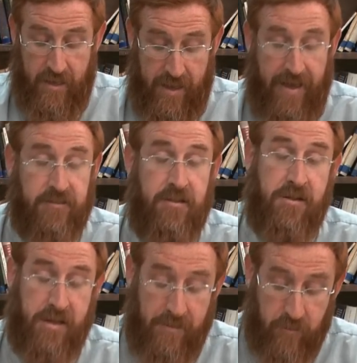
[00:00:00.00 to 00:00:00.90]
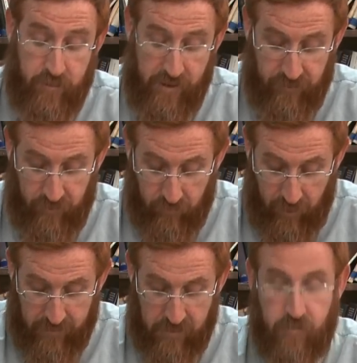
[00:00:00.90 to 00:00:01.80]
Actually, the same question
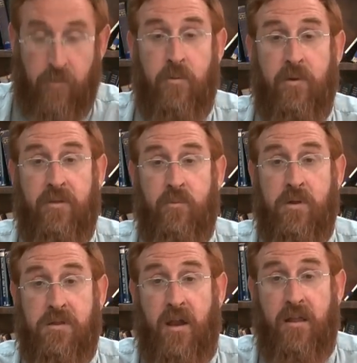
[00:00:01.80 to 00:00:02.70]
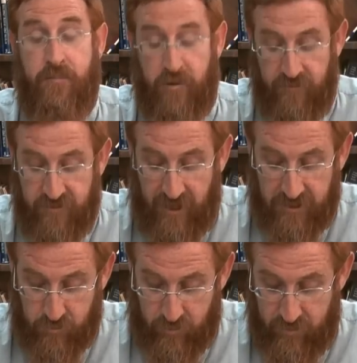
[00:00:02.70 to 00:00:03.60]
arises when we study the book of
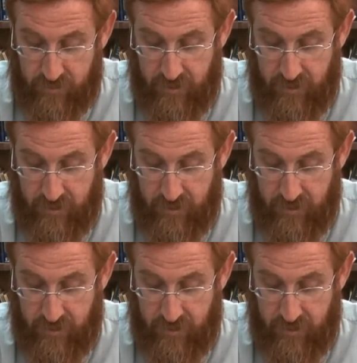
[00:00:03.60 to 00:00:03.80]
Joshua.